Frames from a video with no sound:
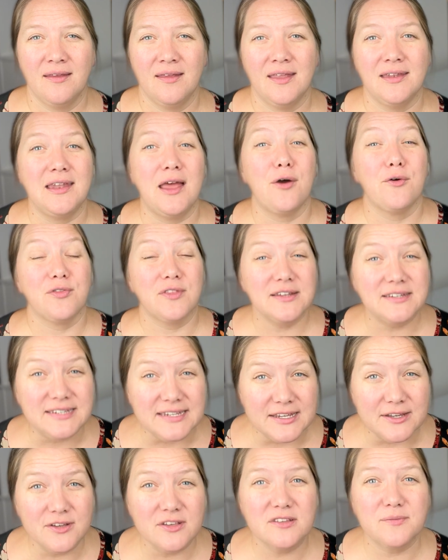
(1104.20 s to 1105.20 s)
Now, the
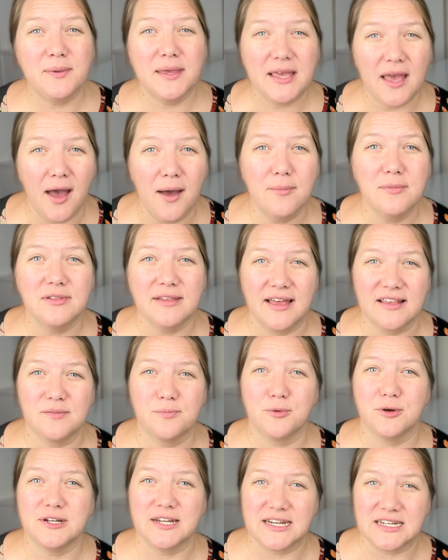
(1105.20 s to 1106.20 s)
deals become less
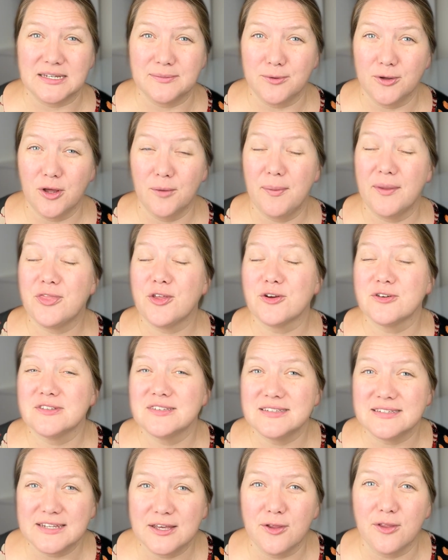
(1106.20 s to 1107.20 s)
predictable, but they're
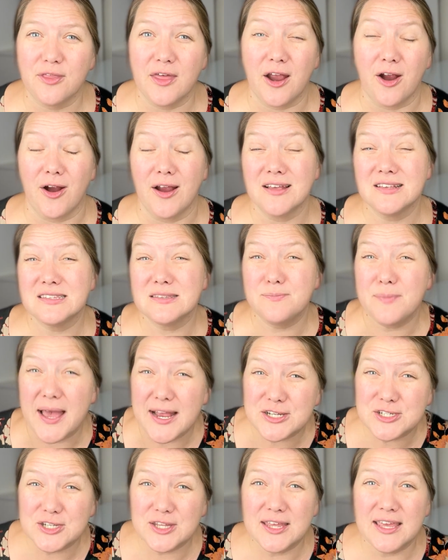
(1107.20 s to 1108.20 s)
still there,
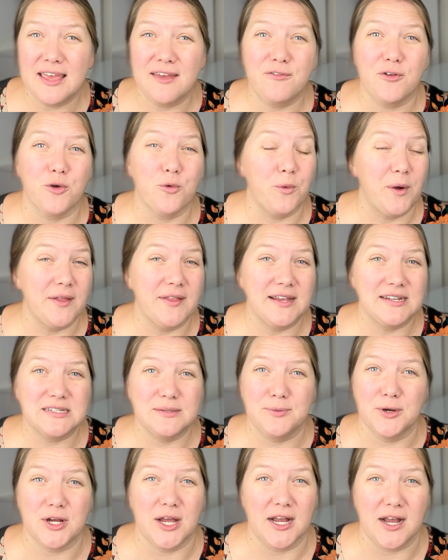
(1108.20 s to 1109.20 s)
especially if you're willing to
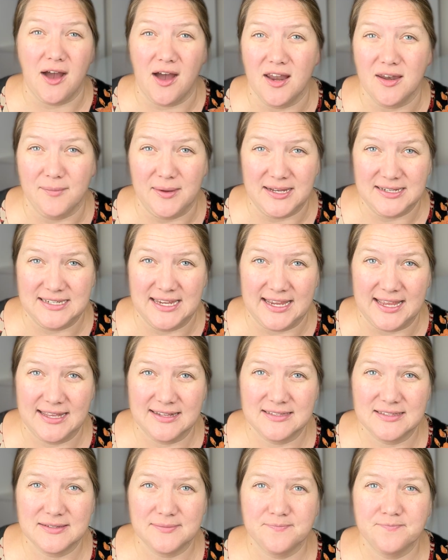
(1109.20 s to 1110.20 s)
book economy
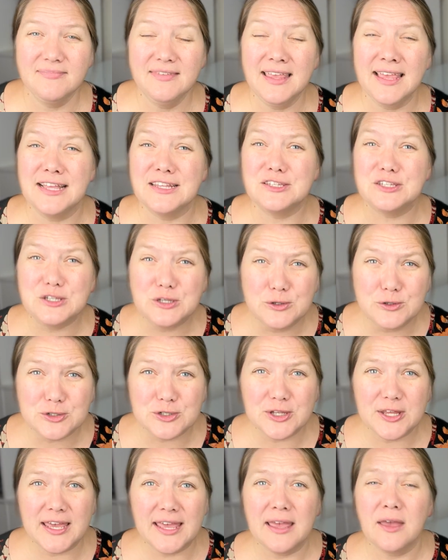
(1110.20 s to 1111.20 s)
tickets. It's
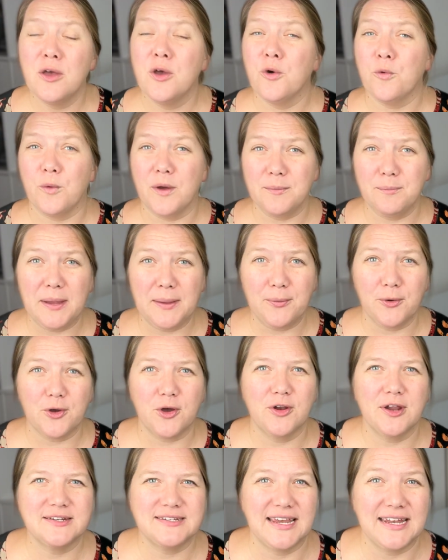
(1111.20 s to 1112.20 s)
usually when people
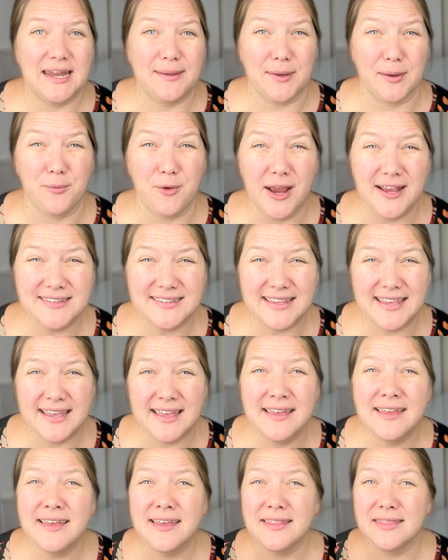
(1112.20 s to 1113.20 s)
go to dynamic pricing,
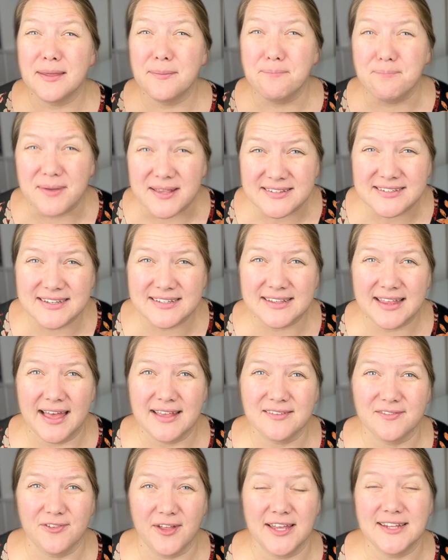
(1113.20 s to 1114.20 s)
the business
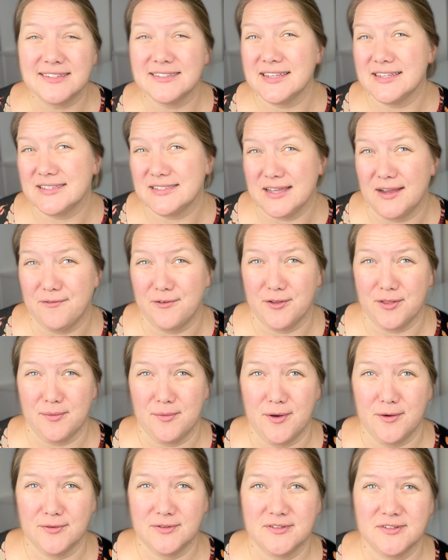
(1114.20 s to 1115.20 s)
class flights that suffer the
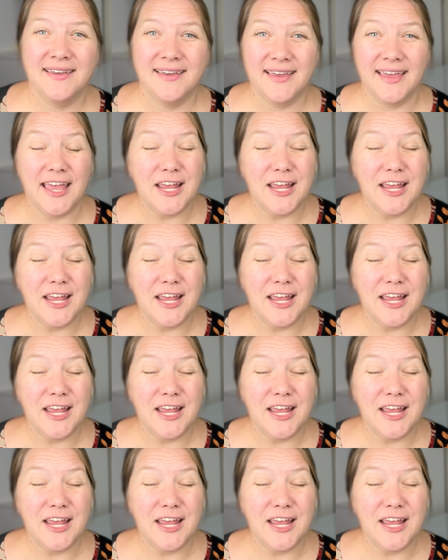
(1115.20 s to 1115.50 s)
most.